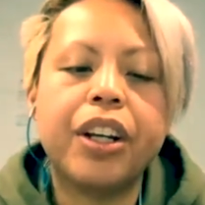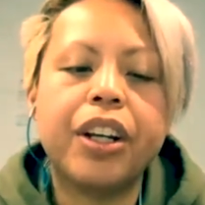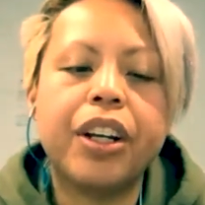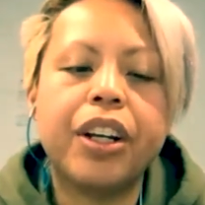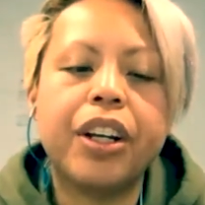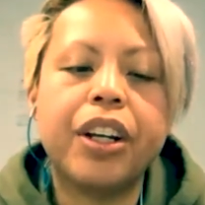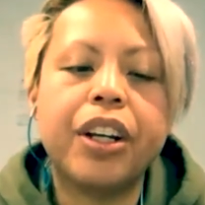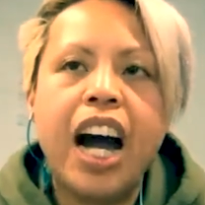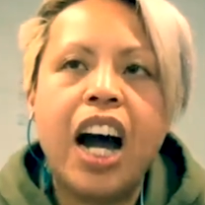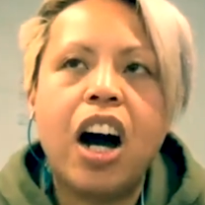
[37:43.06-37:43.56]

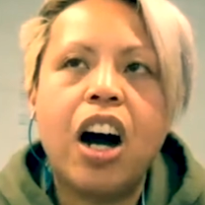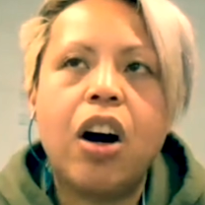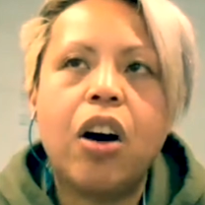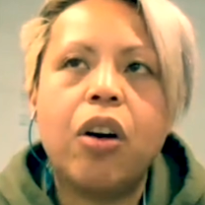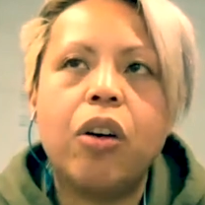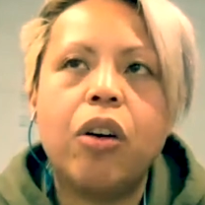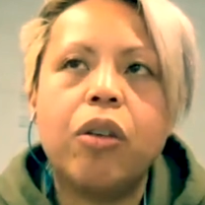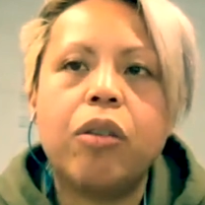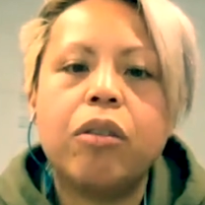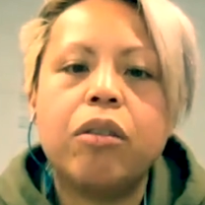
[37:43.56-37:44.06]

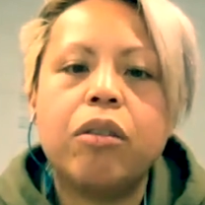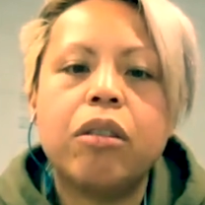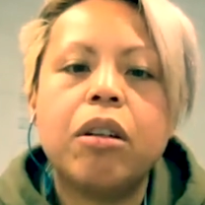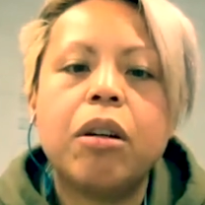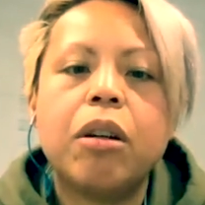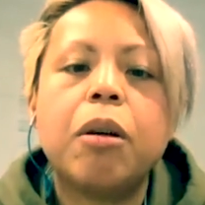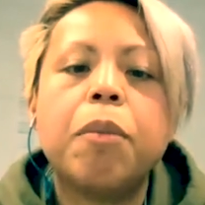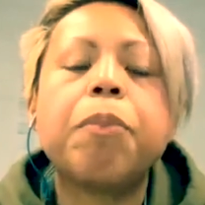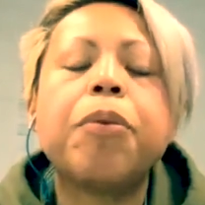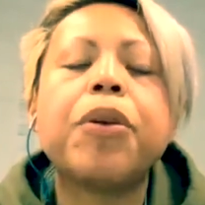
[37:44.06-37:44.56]
how
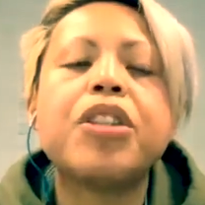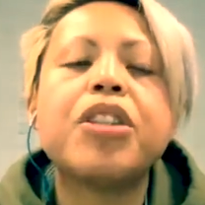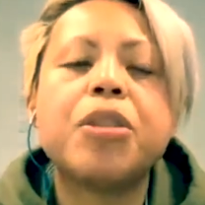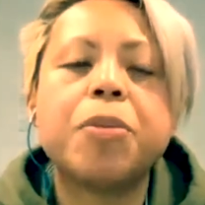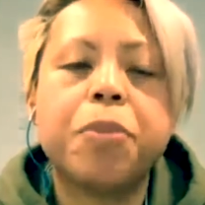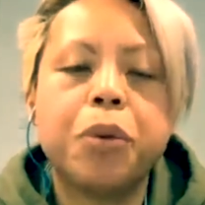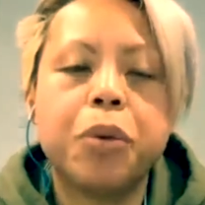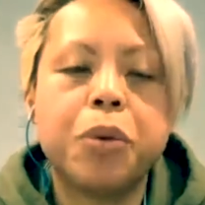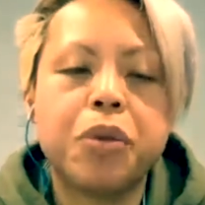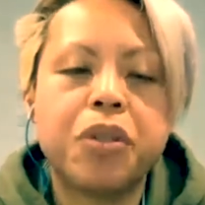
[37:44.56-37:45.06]

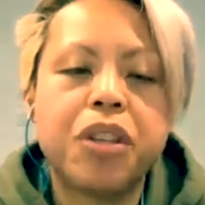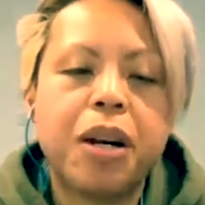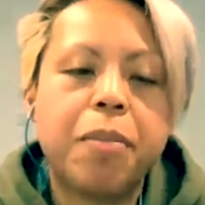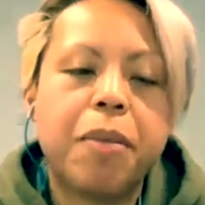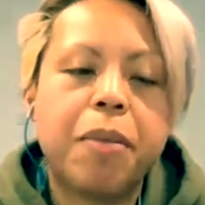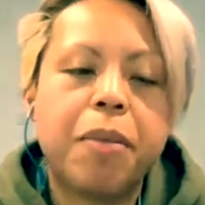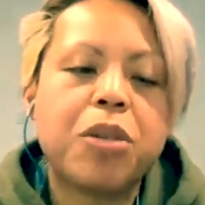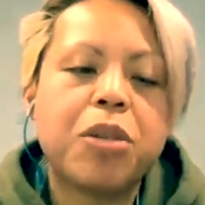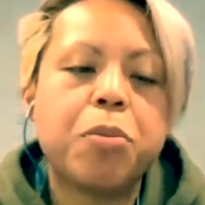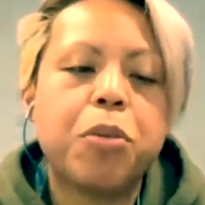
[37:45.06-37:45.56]
principles are
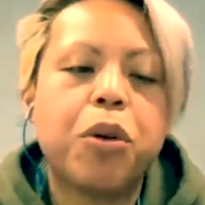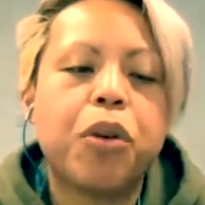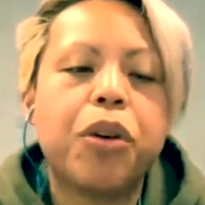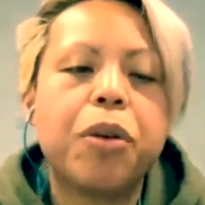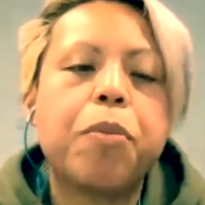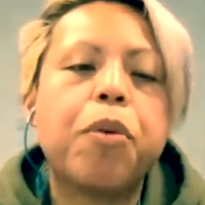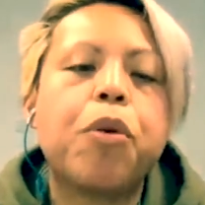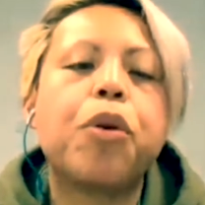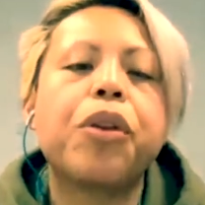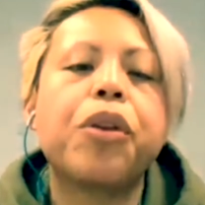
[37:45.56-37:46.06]
much more
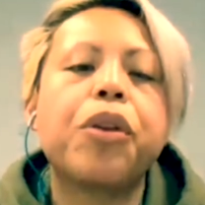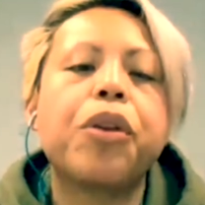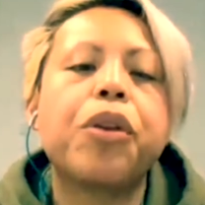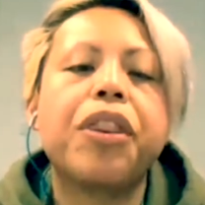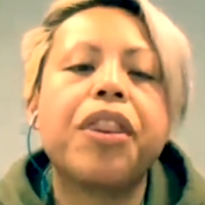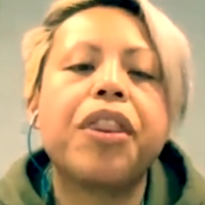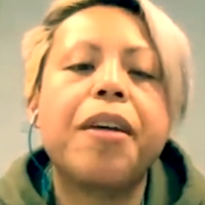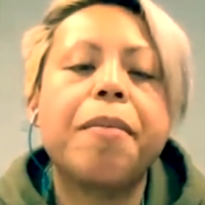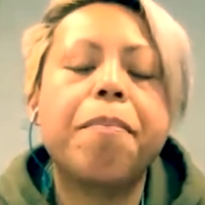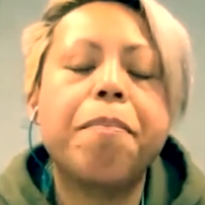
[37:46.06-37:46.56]
important
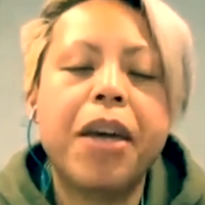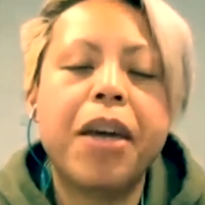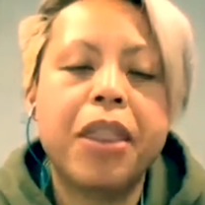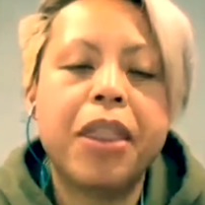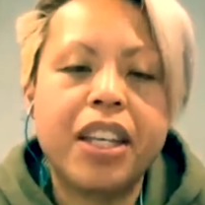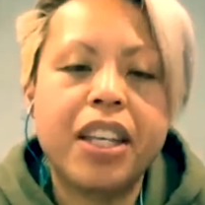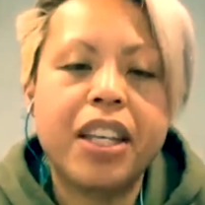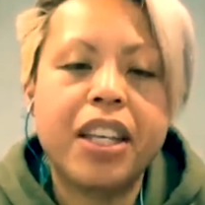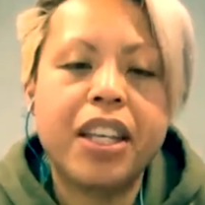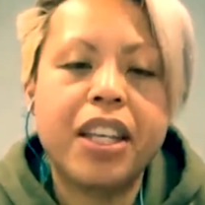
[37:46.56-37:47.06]
than
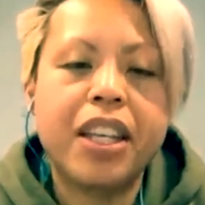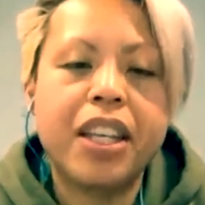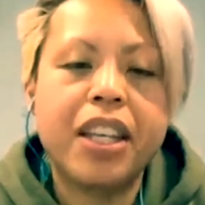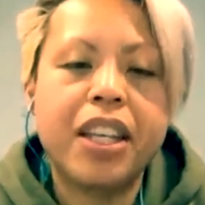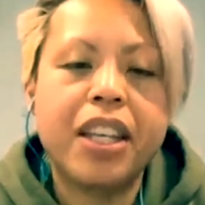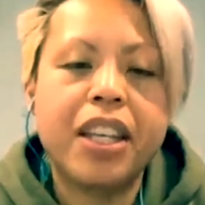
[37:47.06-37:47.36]
methods.